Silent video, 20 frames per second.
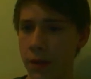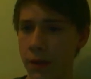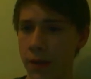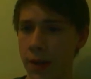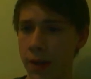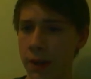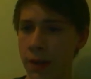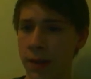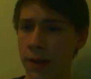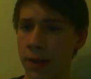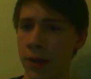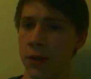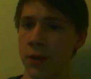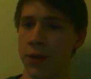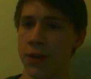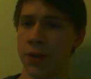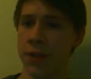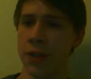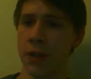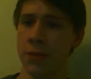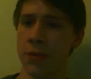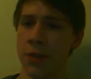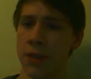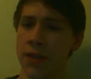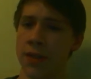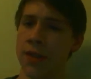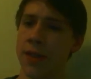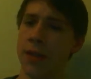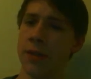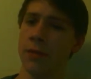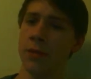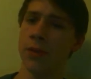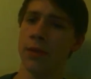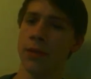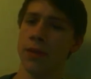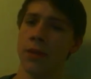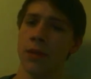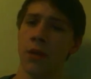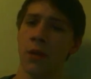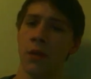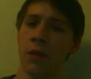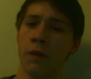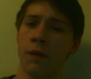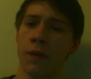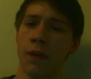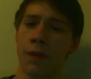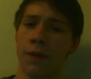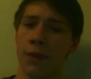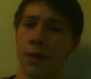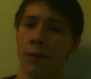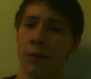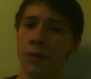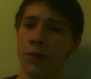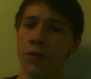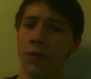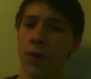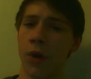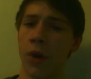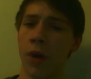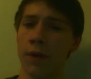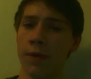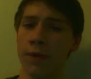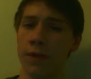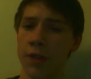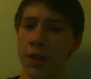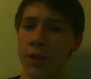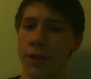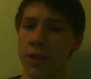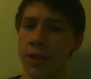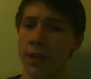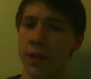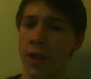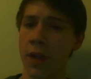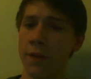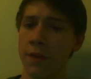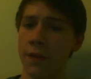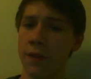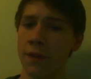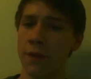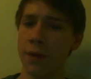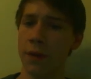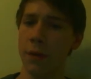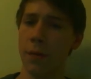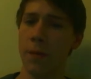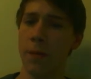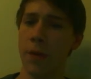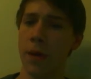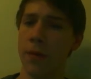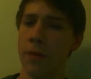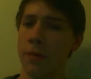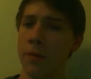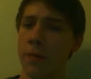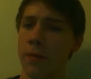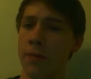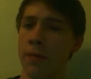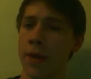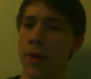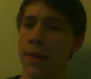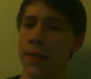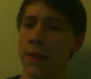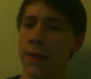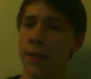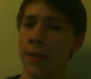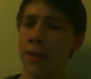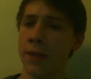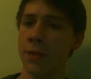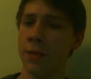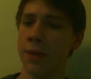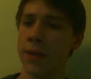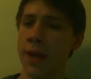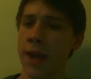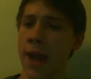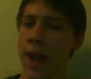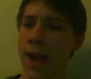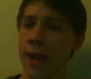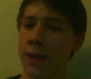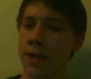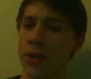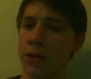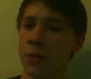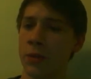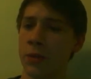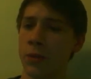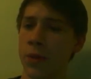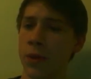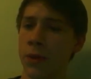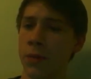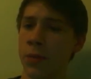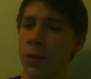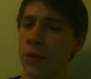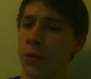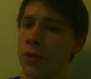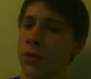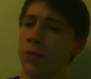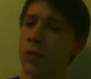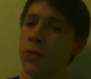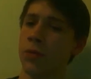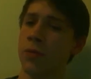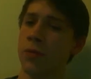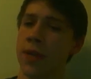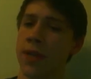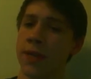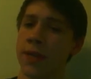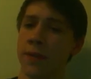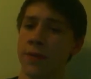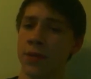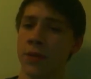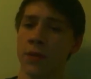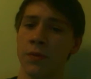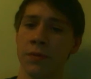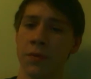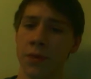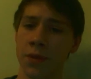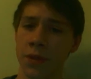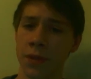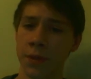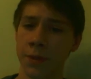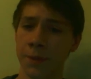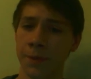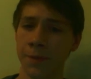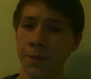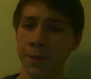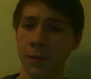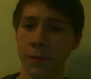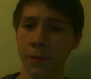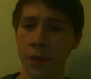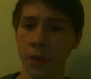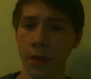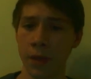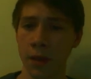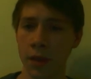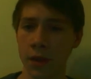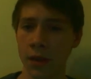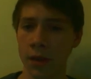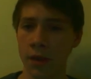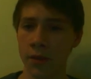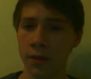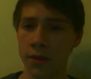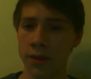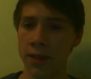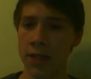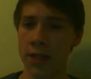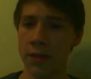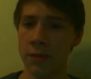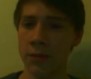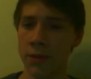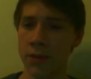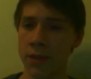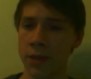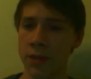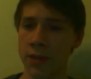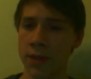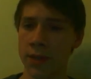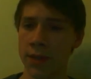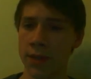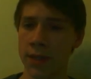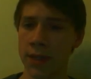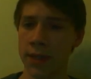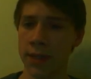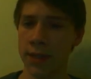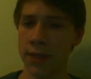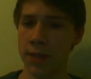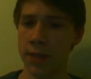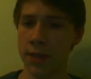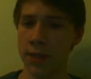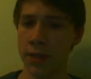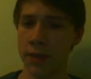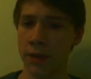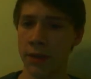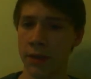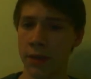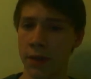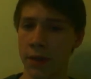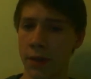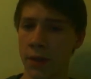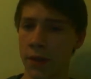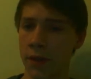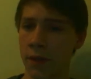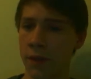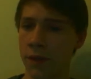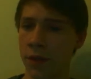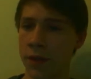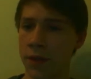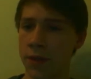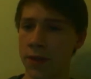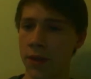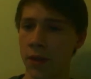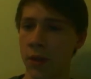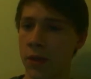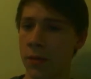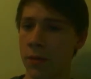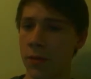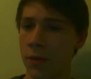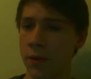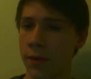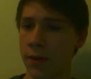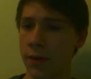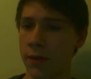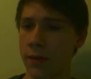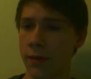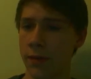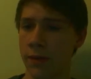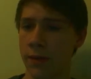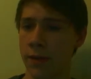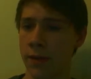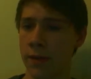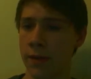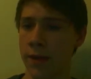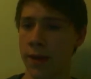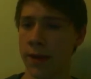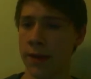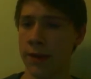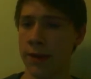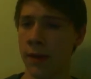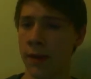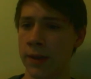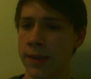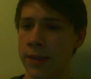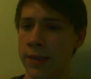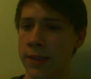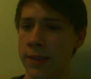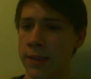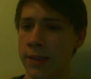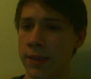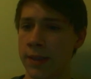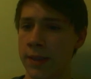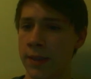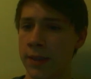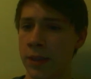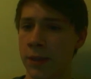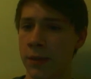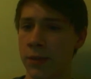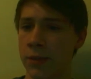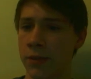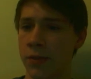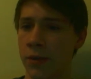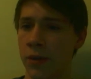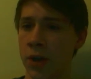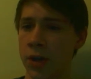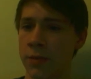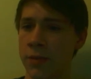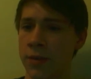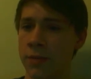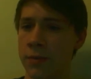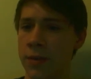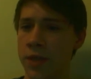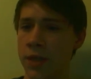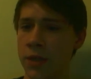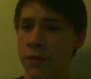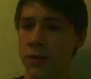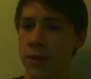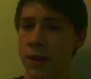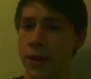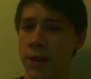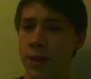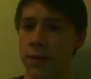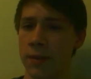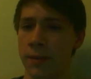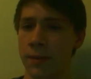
In conclusion, the opening sequence of the film Drive shows that the overall film may turn out to be action with a possible mix of genres. The sequence uses things such as the font type and lighting to connote crime and mystery,